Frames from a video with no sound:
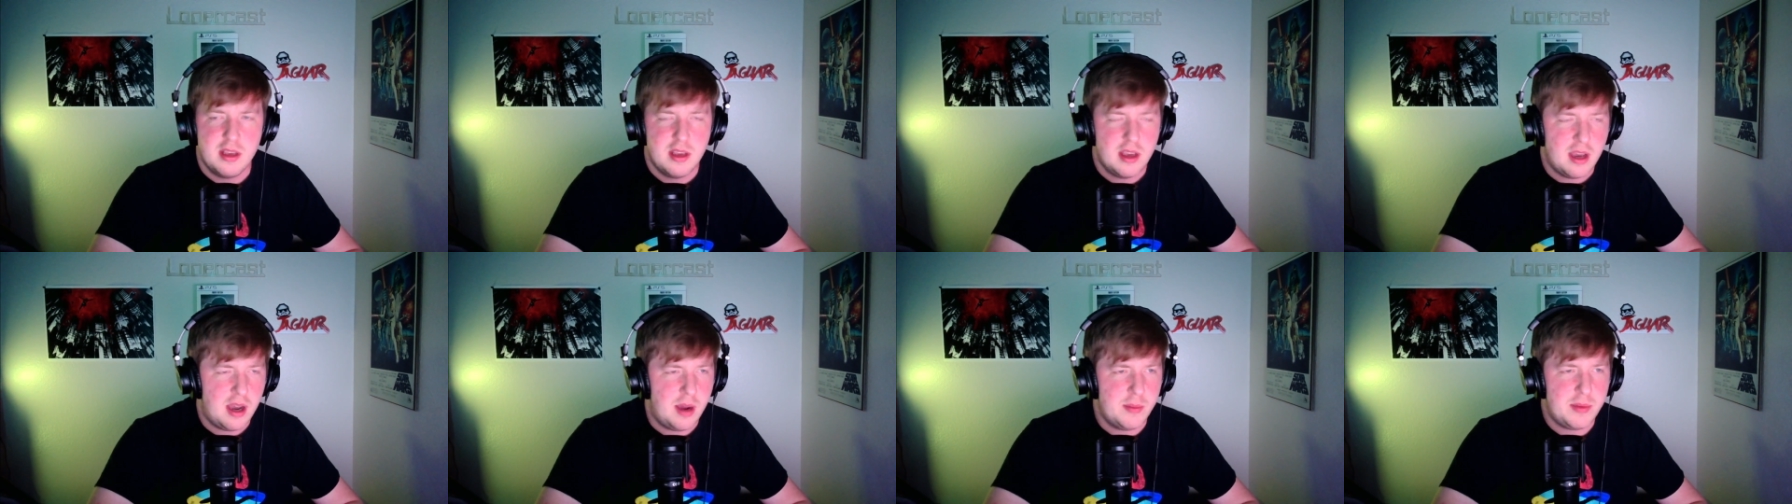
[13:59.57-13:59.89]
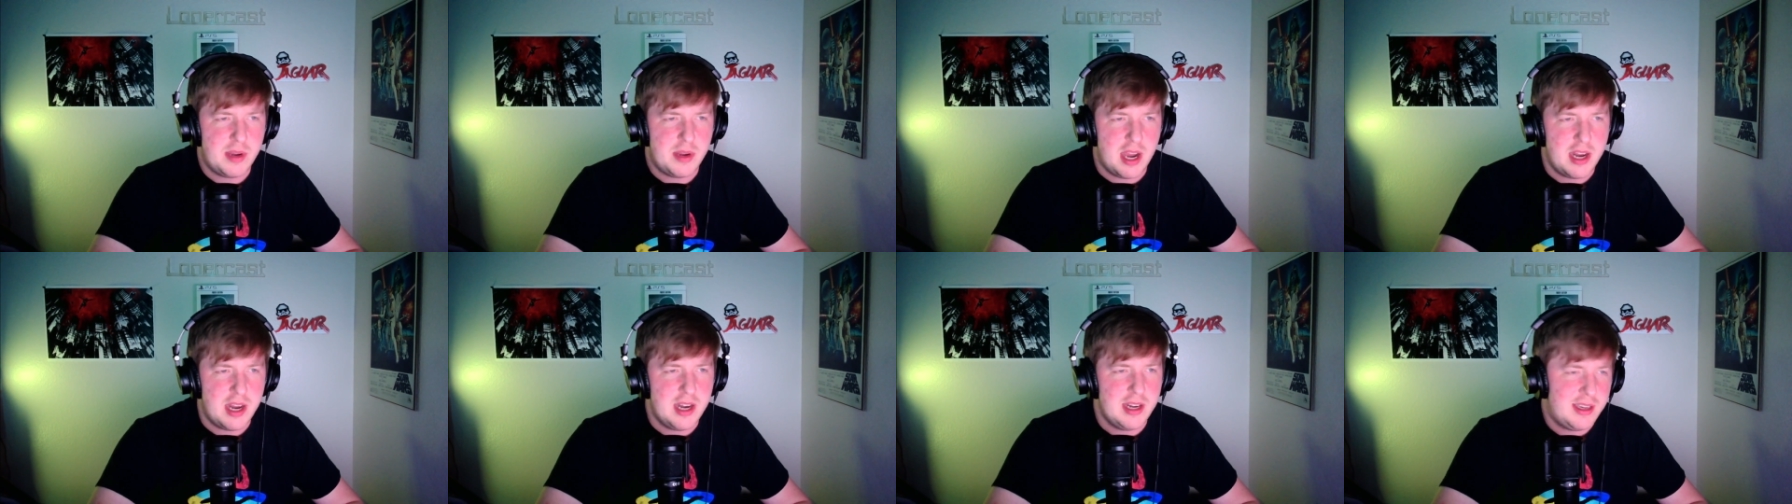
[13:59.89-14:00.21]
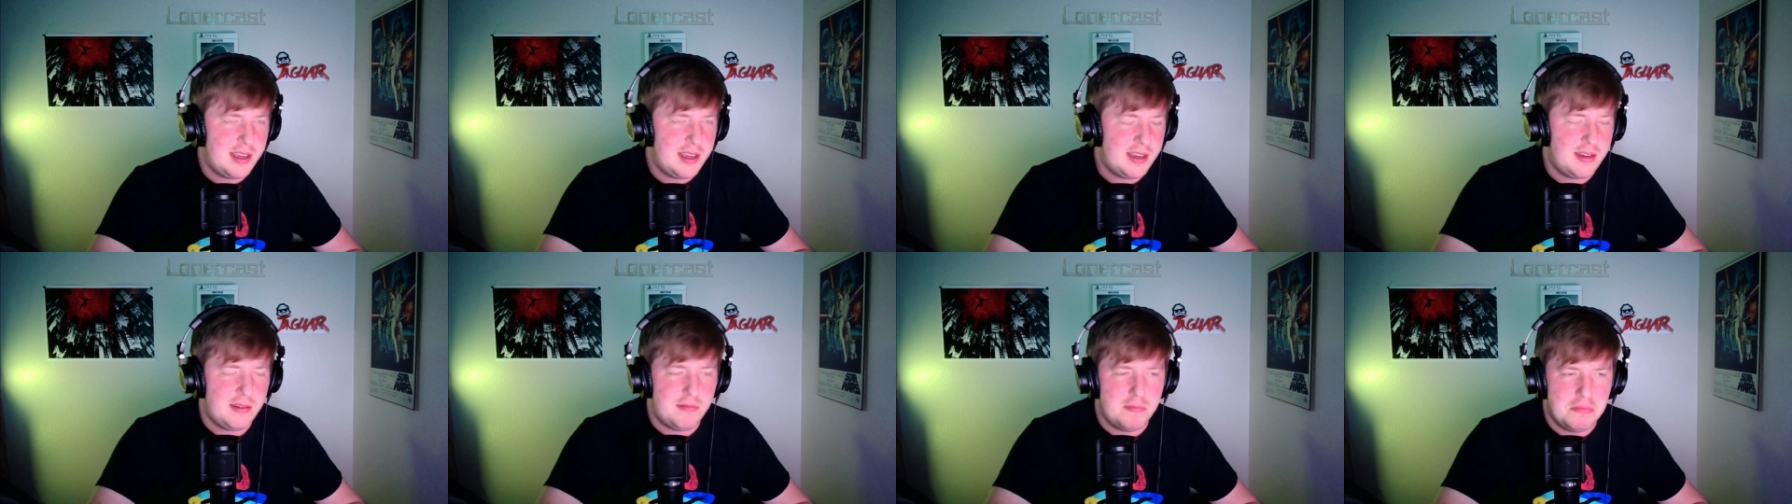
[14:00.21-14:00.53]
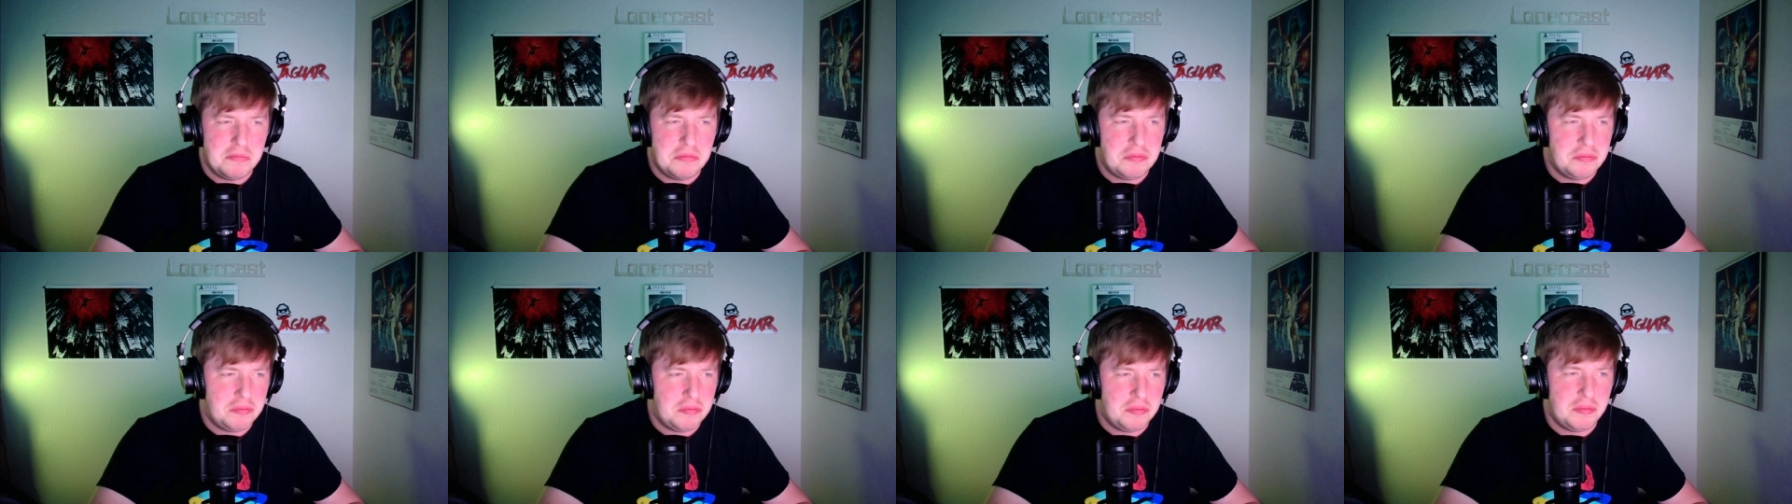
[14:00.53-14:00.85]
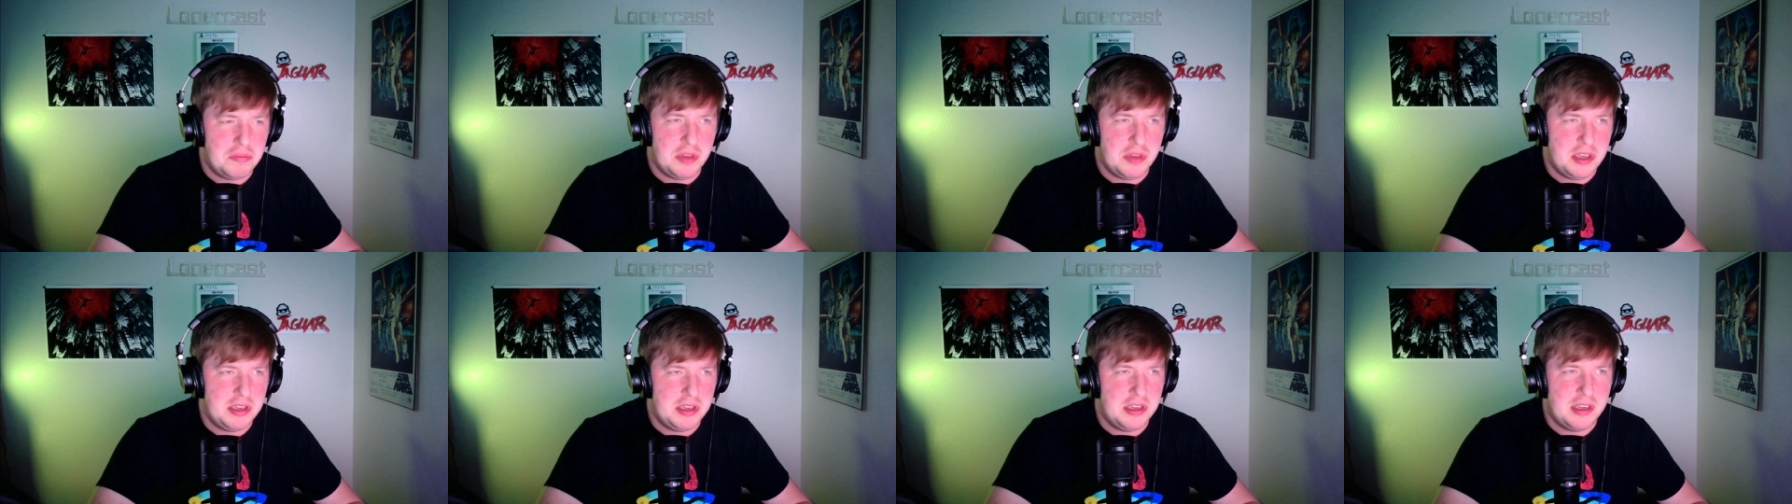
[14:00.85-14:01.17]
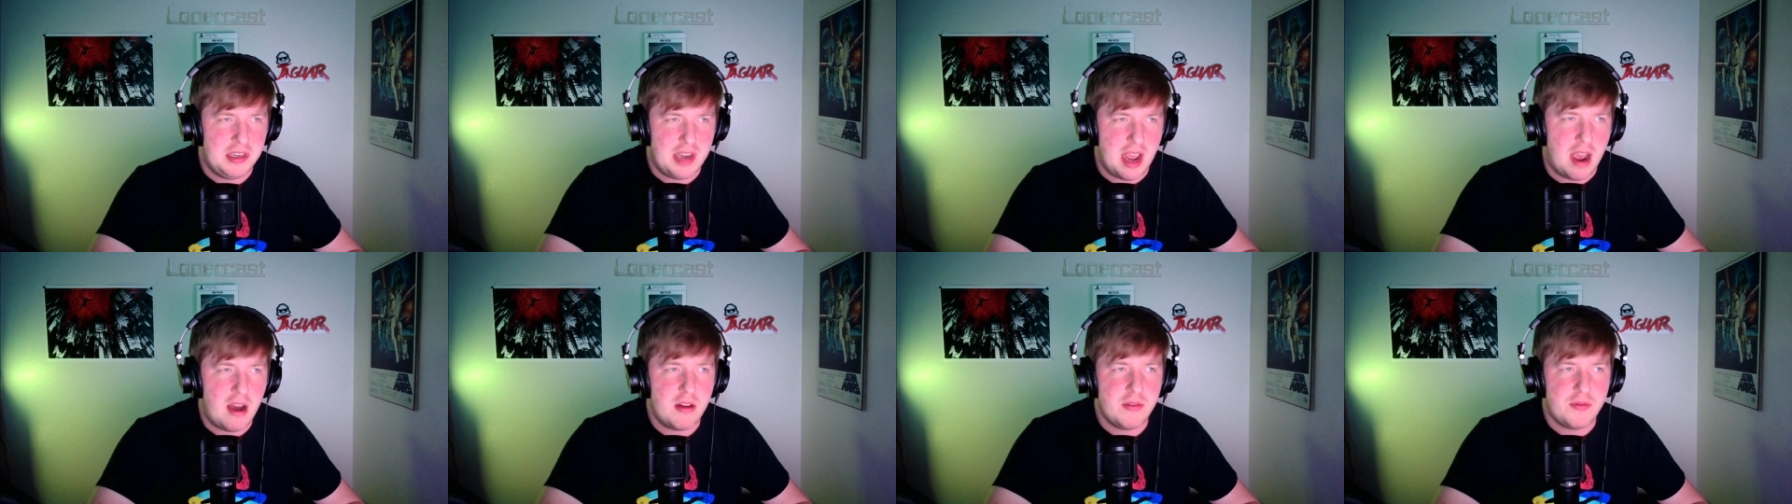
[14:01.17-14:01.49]
I'm kind of
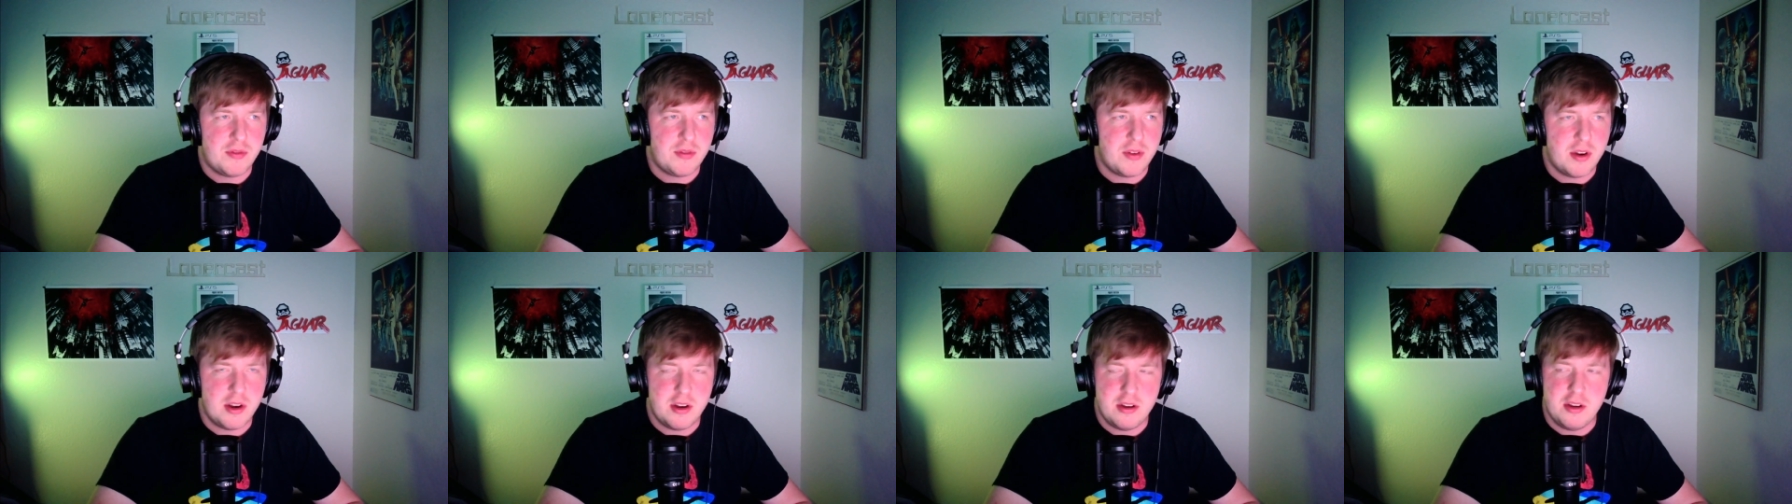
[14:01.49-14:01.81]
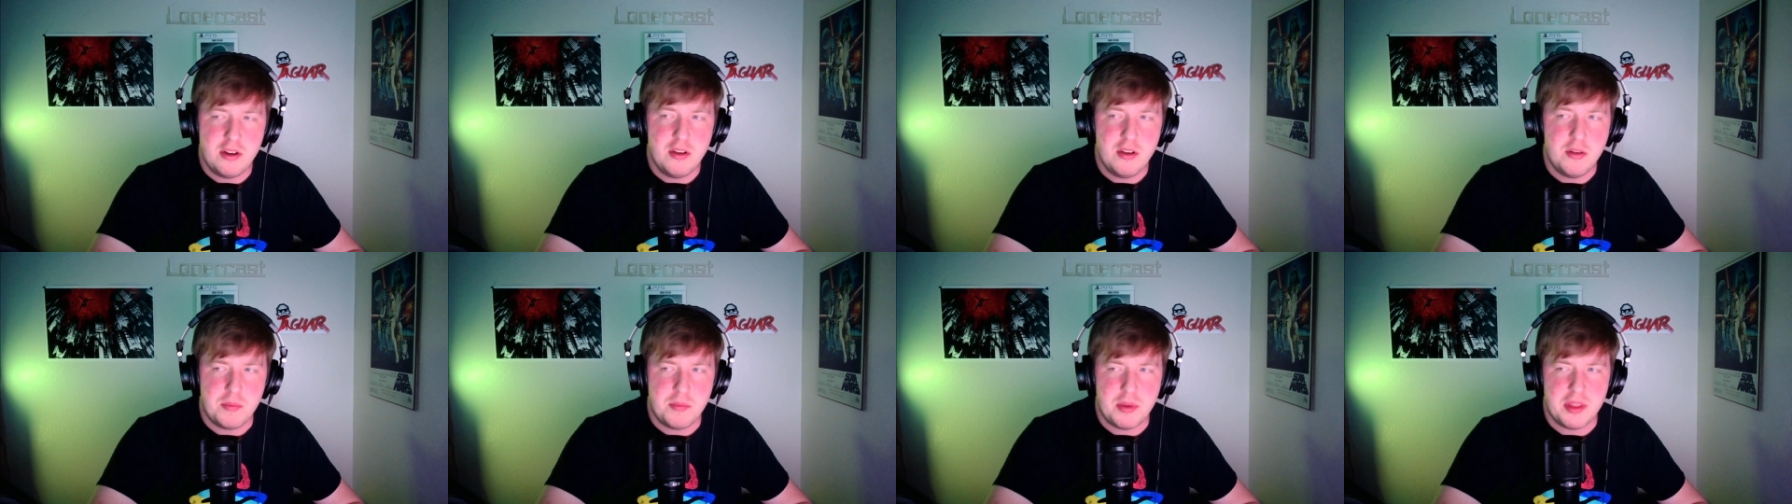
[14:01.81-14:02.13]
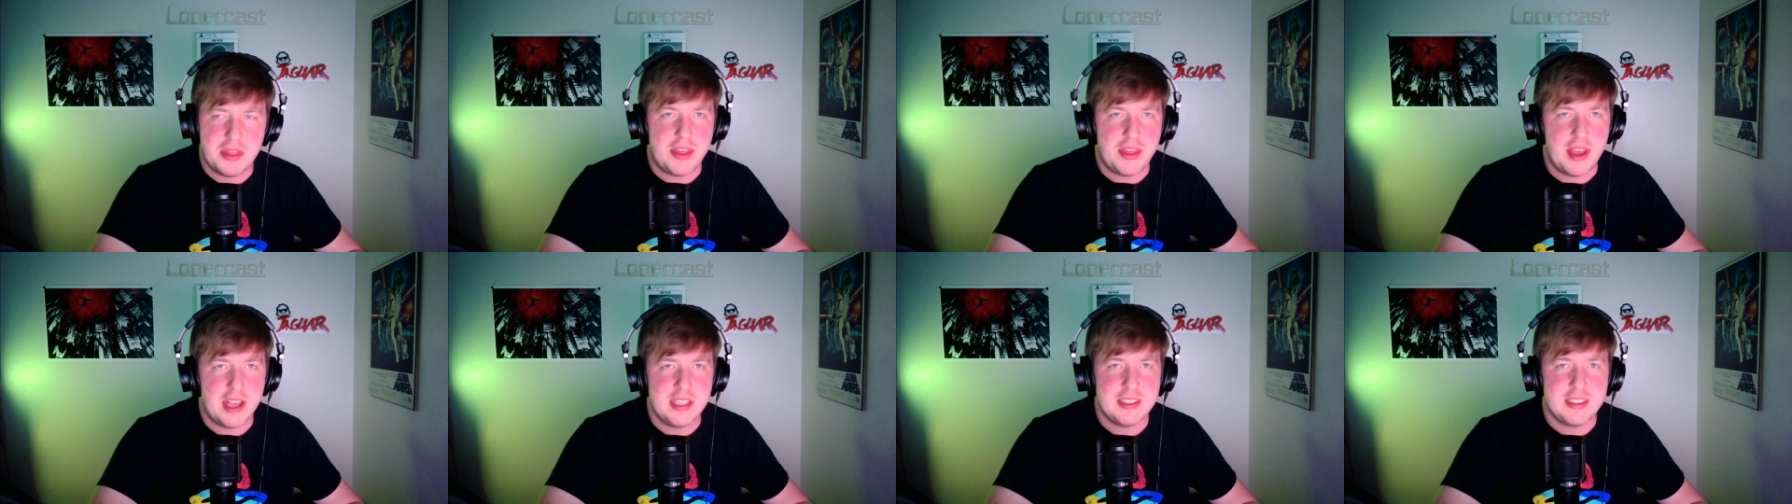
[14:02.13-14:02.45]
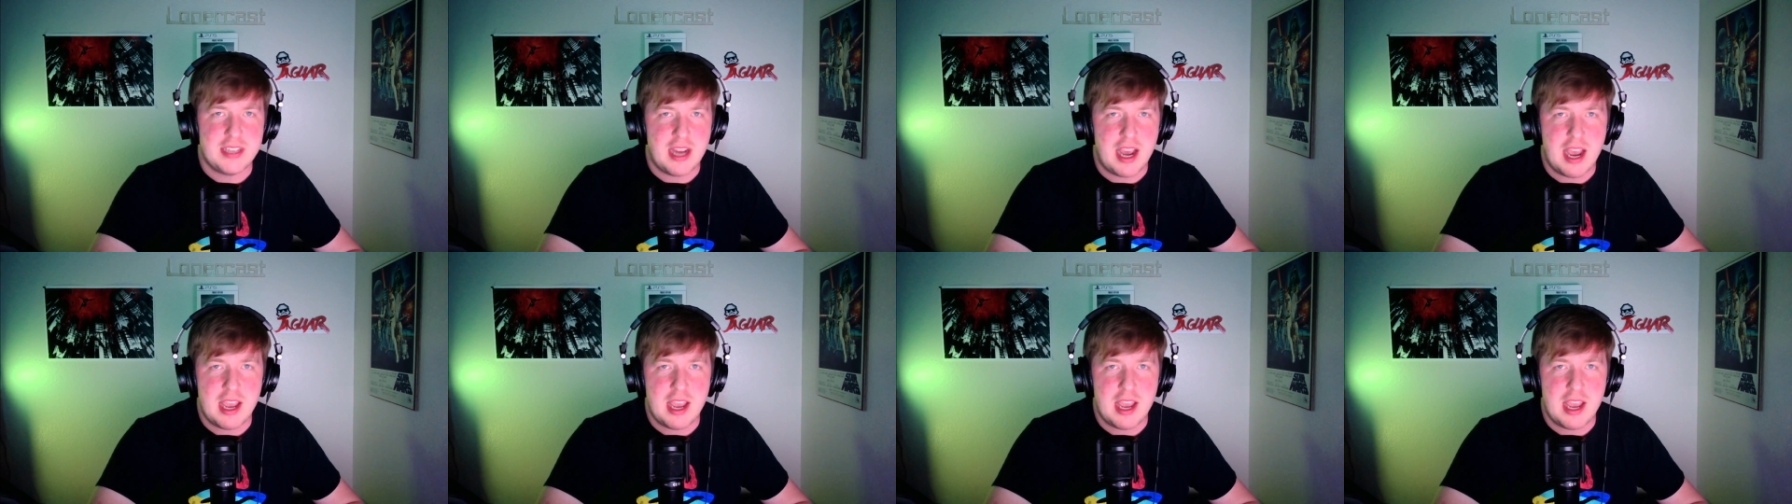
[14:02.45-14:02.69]
down for a new Bethesda